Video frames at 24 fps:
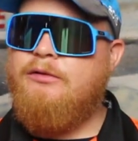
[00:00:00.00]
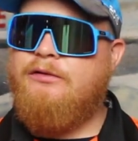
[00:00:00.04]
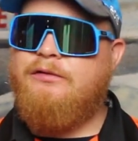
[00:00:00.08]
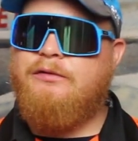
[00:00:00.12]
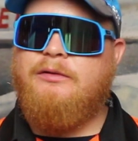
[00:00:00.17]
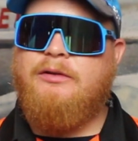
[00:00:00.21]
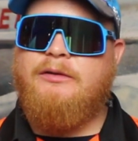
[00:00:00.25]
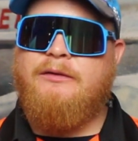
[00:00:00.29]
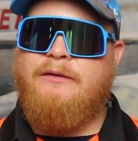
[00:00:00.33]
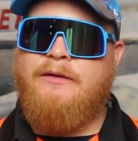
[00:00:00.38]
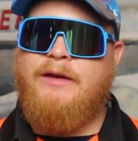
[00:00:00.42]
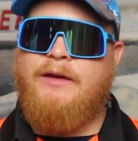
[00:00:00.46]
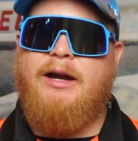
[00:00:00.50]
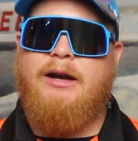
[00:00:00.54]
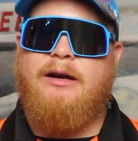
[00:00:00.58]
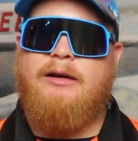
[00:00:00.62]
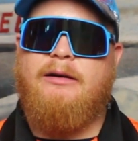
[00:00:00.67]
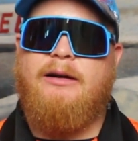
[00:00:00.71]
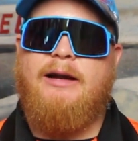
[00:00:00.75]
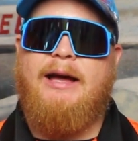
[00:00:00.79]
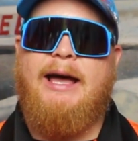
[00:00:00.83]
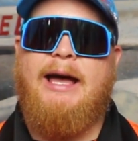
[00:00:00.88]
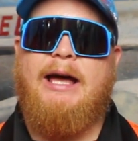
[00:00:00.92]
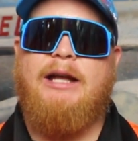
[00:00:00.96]
was
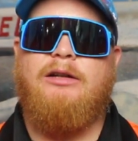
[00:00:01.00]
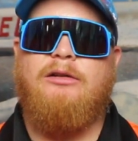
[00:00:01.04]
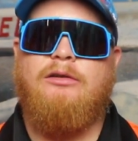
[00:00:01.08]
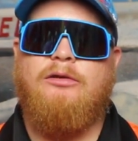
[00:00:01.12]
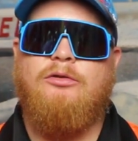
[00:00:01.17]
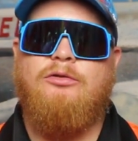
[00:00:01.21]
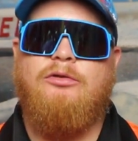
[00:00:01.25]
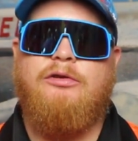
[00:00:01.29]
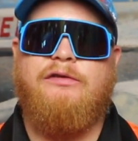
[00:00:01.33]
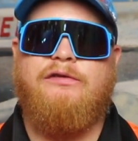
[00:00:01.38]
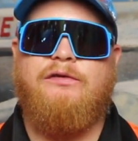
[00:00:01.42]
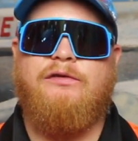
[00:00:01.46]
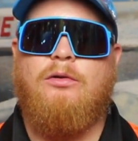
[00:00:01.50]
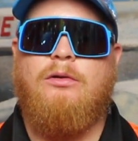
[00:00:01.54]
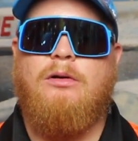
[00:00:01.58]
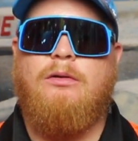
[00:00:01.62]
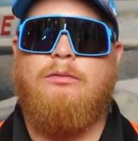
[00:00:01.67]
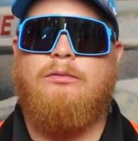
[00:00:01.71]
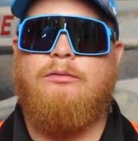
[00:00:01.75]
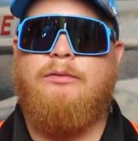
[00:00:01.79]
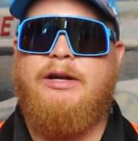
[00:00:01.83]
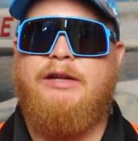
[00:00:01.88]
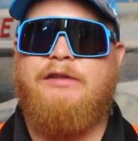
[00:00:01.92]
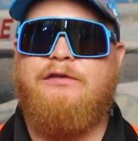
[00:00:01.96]
there at Lucas
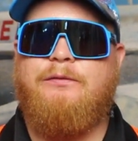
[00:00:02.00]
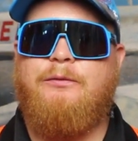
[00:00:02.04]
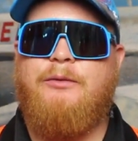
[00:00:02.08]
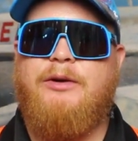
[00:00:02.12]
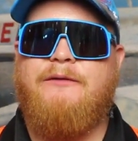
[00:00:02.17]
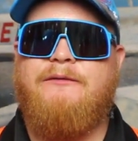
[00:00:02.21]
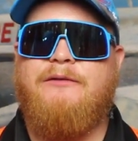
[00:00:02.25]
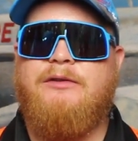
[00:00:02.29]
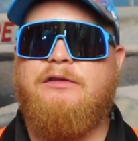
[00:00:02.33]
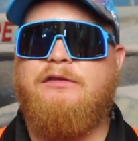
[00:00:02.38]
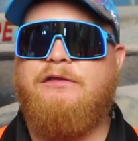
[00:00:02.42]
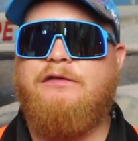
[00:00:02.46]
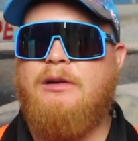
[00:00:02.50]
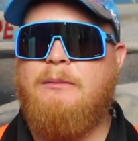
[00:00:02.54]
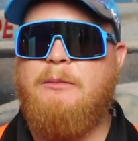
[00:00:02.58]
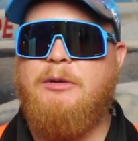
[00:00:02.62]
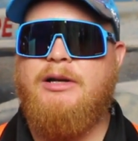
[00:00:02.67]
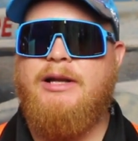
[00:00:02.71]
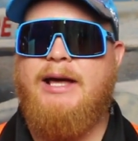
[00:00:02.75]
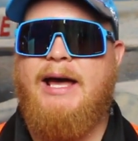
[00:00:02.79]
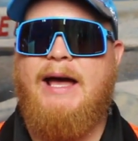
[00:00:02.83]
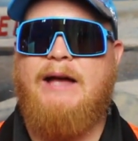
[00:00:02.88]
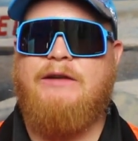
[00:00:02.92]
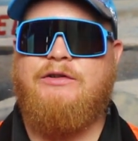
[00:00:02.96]
Oil Raceway for the
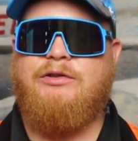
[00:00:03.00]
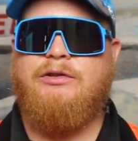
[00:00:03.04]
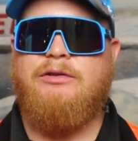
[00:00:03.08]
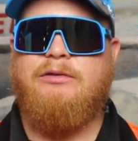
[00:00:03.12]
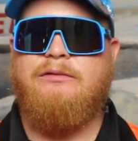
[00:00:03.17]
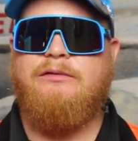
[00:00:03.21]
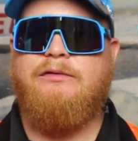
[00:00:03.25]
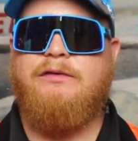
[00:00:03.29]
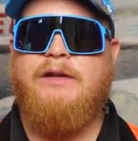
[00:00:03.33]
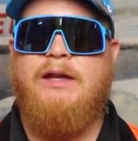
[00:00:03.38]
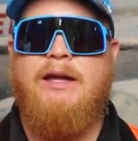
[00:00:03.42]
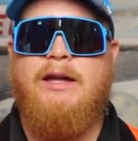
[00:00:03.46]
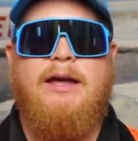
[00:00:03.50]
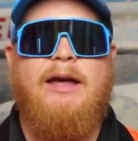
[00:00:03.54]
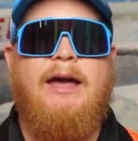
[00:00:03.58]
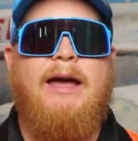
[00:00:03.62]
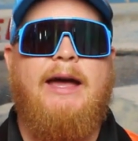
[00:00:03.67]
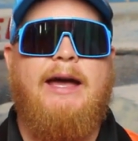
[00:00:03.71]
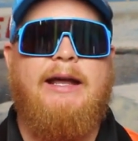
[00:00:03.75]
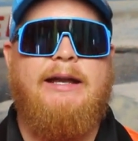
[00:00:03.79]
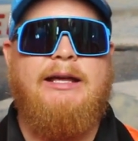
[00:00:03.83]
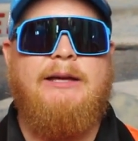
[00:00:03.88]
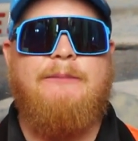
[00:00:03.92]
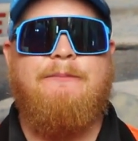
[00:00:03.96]
Summer Nationals.
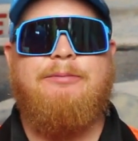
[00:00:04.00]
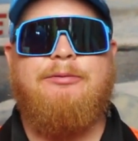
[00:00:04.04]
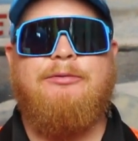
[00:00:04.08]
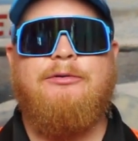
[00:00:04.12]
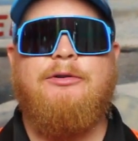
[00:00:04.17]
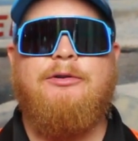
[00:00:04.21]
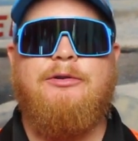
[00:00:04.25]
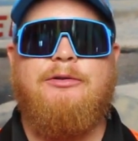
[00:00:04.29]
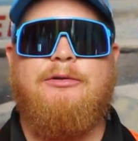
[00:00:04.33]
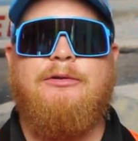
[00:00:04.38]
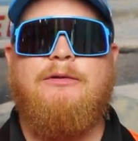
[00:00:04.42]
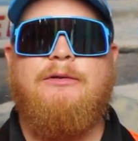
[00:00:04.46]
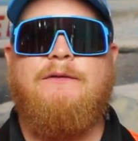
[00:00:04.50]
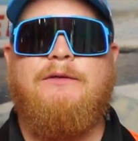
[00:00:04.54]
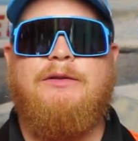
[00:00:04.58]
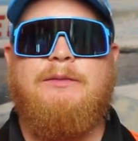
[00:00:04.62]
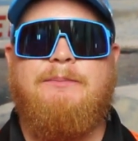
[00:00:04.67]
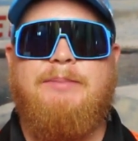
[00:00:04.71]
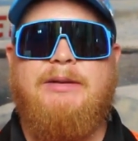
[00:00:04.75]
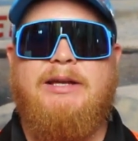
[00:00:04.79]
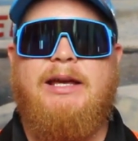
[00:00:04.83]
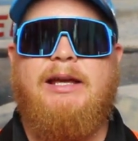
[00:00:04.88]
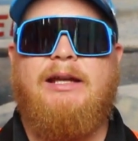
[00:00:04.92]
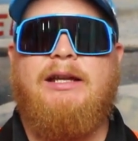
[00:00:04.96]
And it proved
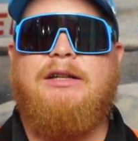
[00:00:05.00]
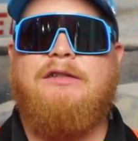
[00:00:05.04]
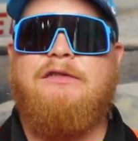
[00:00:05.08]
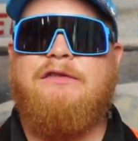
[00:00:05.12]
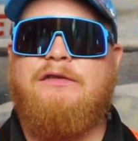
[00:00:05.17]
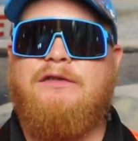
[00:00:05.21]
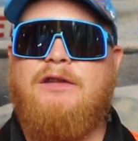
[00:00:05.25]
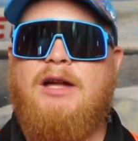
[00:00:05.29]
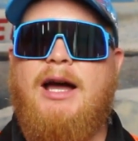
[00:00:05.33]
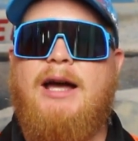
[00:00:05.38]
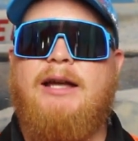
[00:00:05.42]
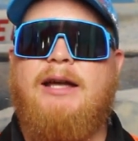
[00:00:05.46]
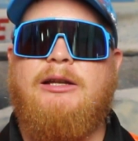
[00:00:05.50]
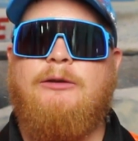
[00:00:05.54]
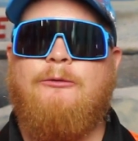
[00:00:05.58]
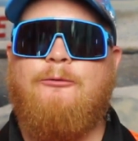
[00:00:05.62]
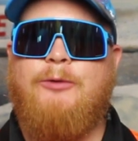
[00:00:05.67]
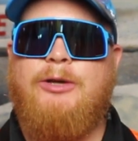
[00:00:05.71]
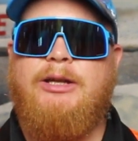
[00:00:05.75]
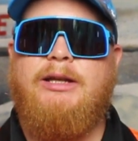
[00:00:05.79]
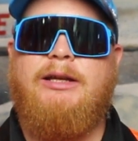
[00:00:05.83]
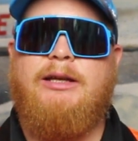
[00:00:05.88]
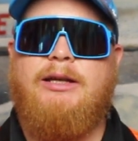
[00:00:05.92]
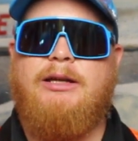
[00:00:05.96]
to be an
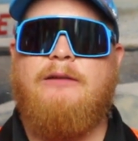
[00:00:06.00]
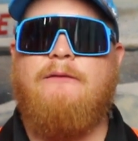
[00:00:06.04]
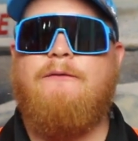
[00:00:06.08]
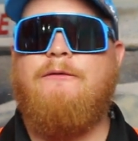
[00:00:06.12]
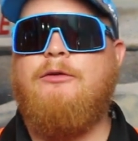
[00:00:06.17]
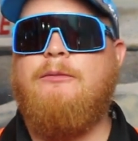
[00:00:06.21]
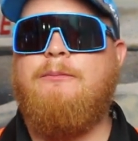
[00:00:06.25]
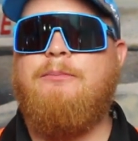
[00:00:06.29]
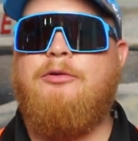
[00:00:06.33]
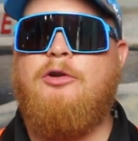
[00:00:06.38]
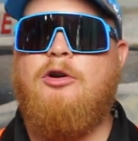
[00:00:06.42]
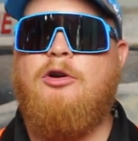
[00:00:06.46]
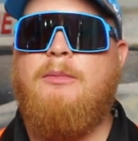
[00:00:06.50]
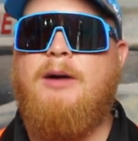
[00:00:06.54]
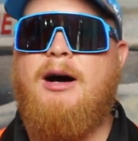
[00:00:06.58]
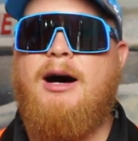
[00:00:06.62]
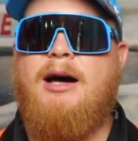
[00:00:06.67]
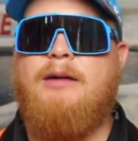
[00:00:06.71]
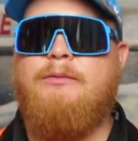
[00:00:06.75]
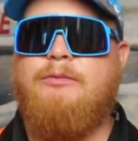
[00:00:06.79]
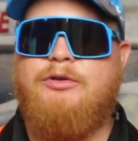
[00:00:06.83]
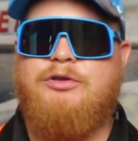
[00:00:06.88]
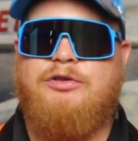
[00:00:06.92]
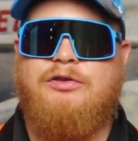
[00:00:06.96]
exciting weekend for Pro
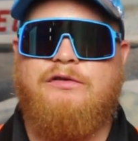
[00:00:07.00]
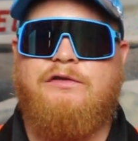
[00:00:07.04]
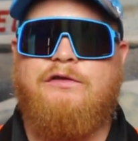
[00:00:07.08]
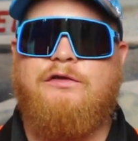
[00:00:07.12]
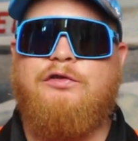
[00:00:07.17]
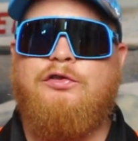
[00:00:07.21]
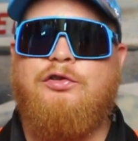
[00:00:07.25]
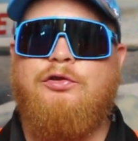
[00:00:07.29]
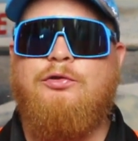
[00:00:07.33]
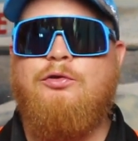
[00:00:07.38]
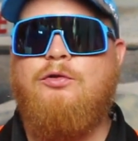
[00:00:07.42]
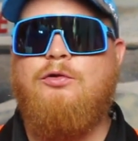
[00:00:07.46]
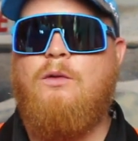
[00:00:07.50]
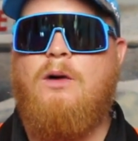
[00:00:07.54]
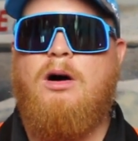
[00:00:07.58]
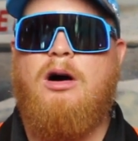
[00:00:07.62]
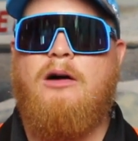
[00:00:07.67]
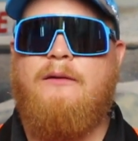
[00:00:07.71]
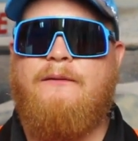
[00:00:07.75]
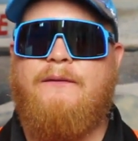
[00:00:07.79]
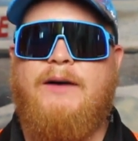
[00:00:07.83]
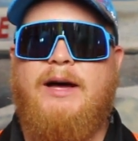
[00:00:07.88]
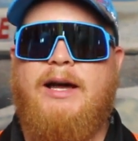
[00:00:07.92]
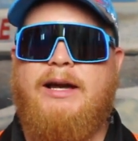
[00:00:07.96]
Mod with just 2
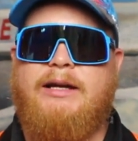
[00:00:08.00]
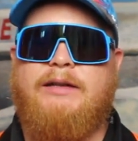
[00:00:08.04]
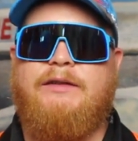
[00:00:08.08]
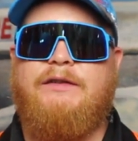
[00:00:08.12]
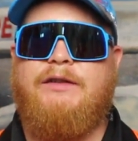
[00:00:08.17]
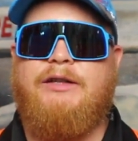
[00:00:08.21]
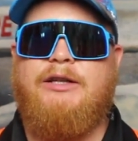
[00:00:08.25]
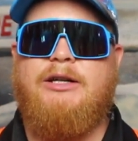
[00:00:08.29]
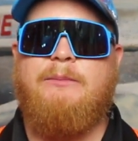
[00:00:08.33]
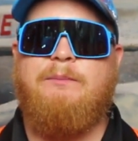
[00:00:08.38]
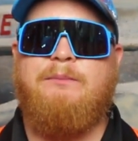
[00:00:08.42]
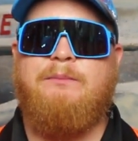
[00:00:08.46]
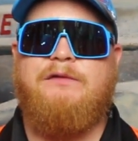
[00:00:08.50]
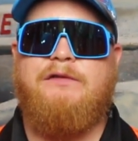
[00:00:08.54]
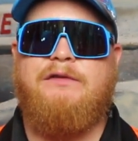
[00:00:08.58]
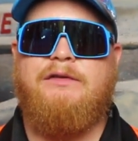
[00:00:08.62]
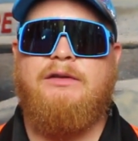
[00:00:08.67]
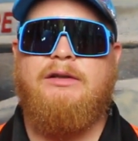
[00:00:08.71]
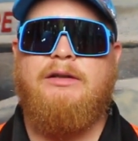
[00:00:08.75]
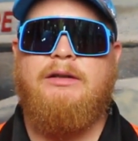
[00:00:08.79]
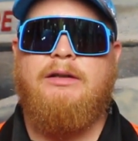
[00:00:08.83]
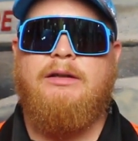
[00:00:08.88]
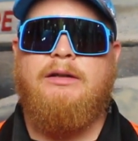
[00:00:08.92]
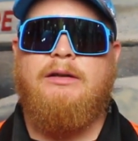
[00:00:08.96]
qualifying
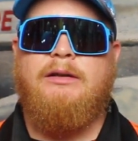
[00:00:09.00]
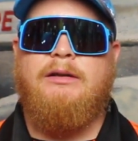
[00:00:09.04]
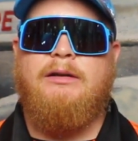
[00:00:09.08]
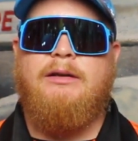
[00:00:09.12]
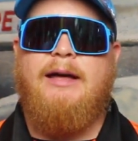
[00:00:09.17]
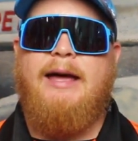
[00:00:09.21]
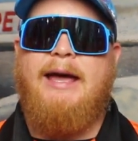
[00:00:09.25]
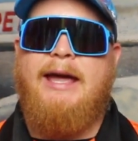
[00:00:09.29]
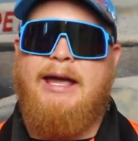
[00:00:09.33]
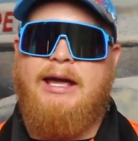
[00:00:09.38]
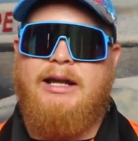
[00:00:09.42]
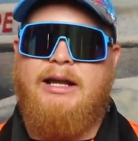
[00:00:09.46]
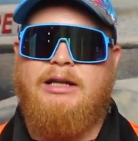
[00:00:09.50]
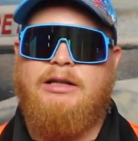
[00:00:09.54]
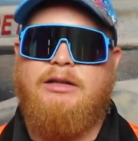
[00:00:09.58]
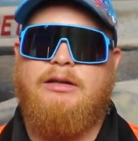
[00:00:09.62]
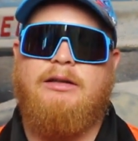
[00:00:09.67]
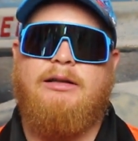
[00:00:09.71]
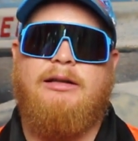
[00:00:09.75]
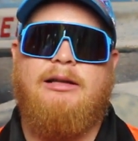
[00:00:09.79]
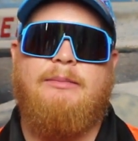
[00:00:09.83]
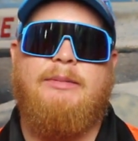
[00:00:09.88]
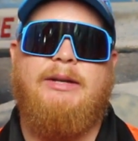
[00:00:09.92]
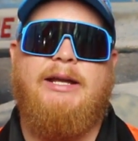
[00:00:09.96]
attempts and
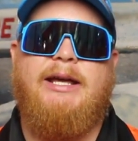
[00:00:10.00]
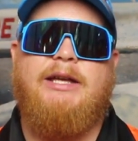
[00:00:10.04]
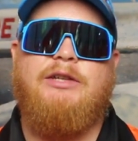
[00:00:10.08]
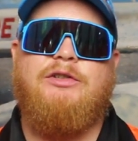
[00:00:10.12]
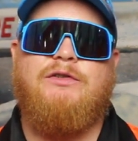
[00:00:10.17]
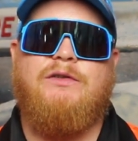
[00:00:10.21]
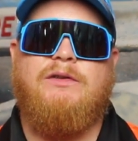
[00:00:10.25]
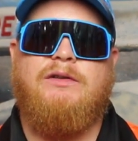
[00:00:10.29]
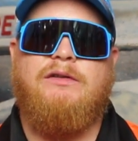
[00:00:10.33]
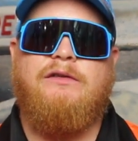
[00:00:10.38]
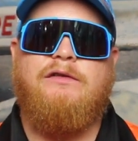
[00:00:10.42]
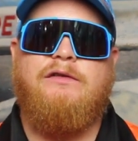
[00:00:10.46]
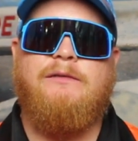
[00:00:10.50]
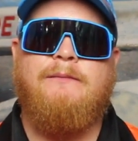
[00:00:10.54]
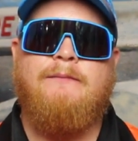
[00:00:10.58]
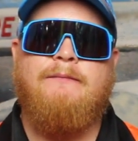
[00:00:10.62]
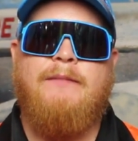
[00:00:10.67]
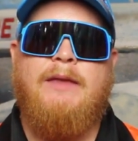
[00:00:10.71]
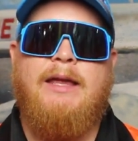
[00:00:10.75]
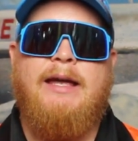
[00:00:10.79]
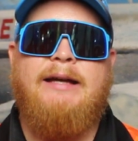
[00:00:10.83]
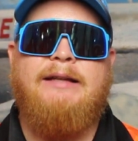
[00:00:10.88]
into eliminations.